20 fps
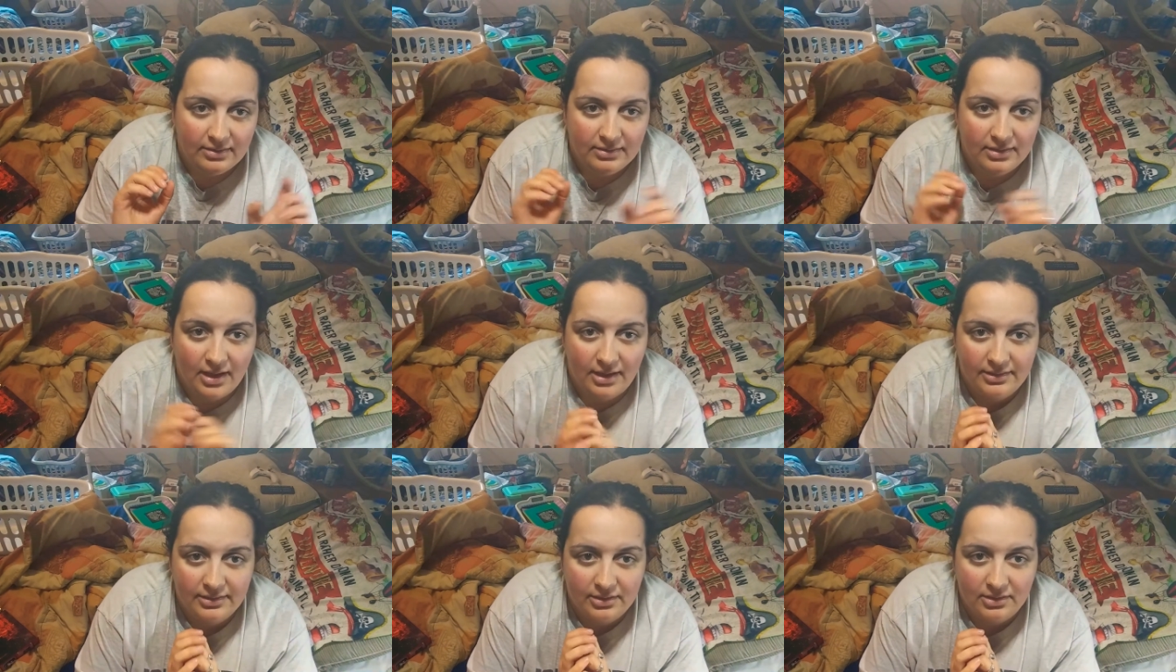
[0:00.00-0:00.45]

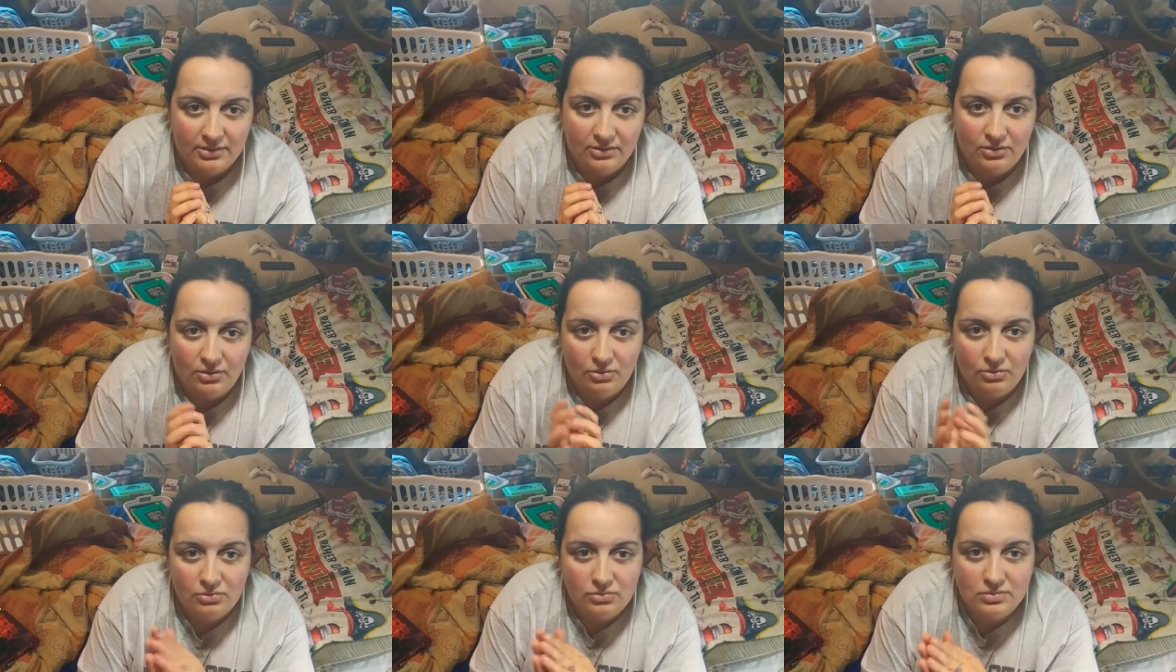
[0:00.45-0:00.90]
Nadia
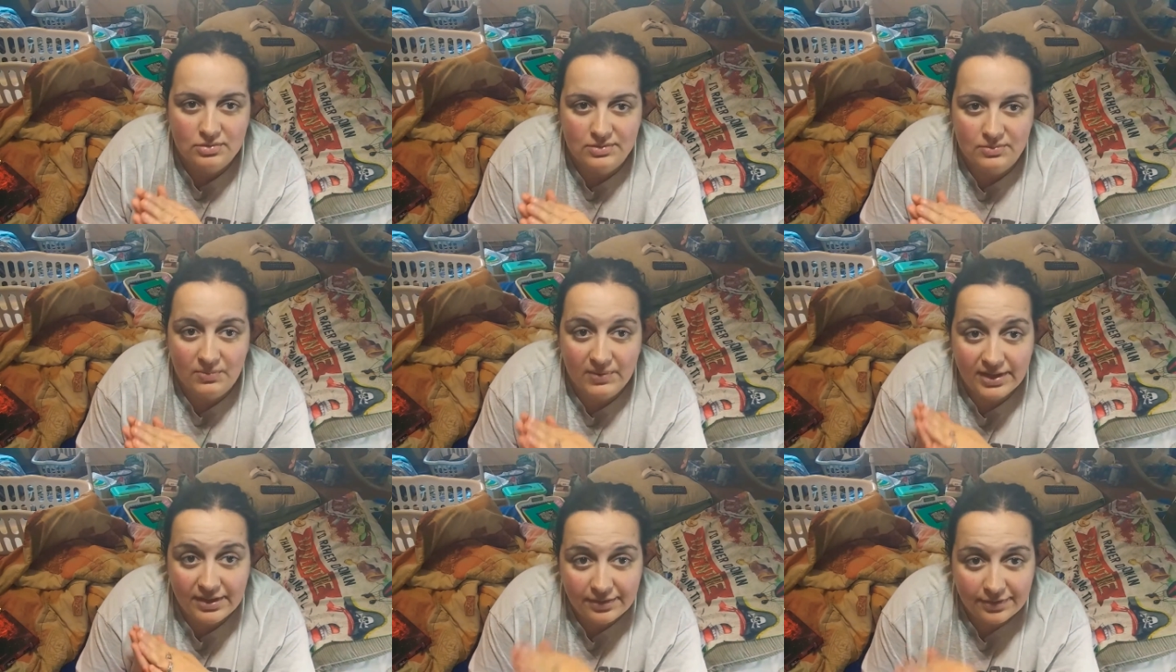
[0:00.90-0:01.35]
goes
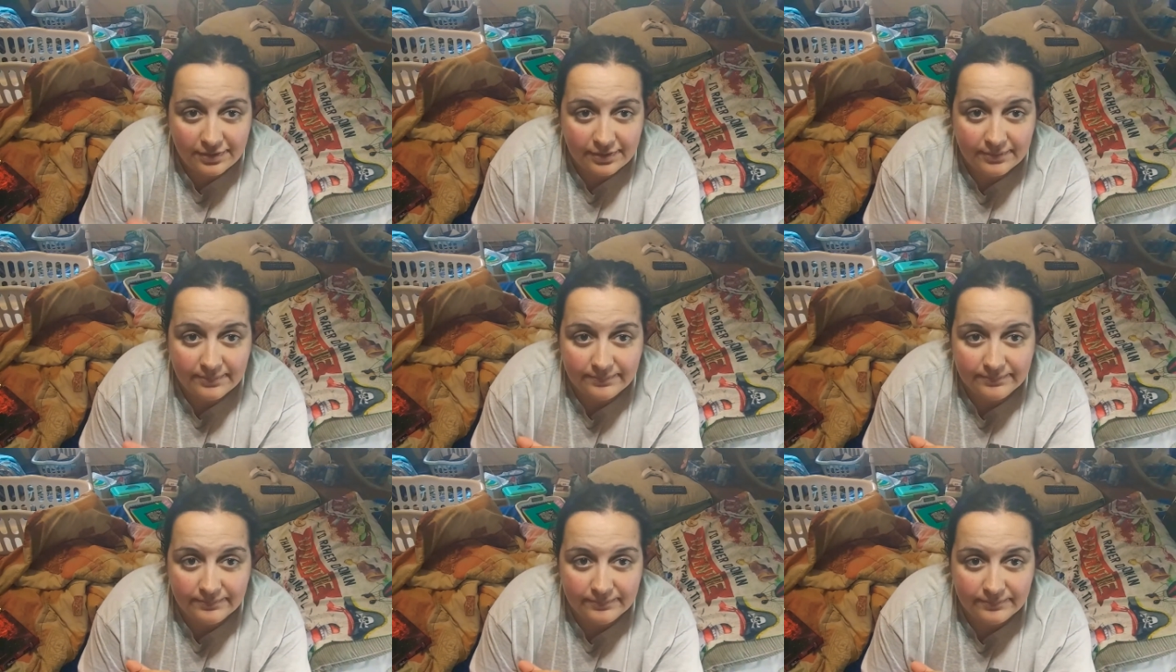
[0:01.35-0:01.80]
with
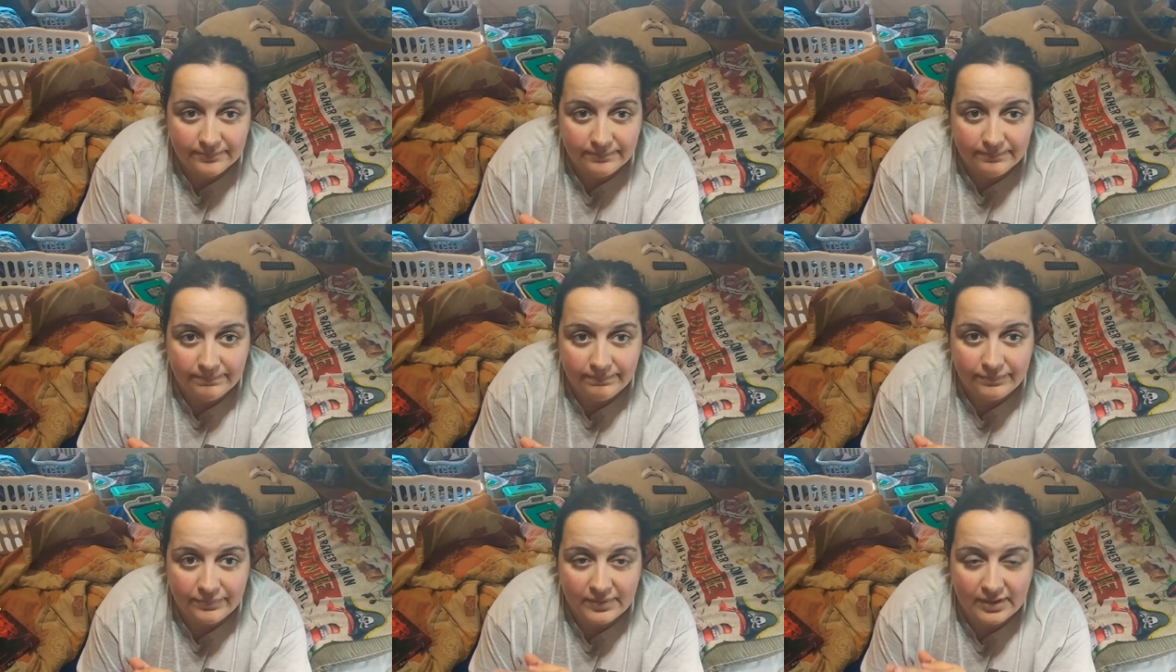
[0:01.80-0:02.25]

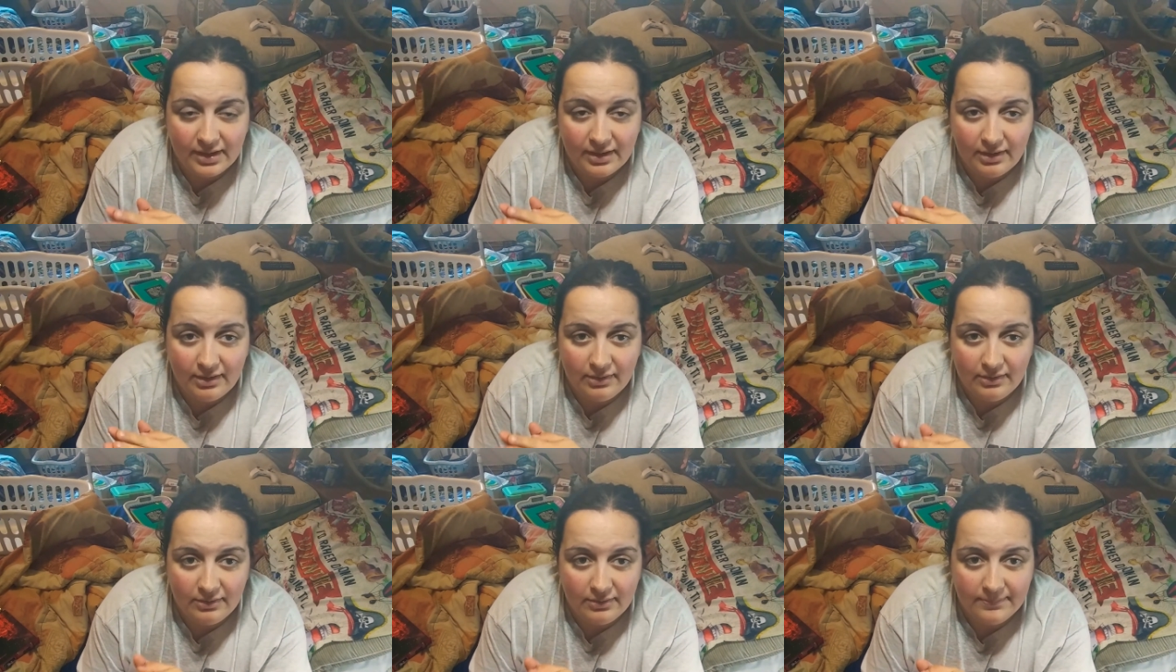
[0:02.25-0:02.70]

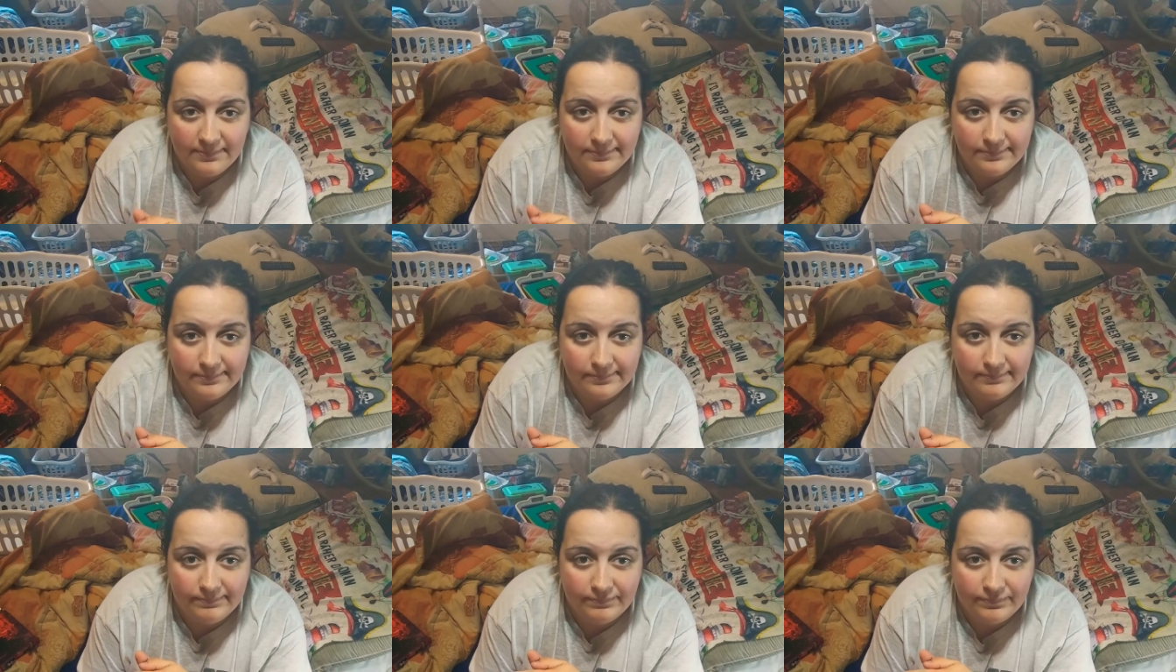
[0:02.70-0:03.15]
um,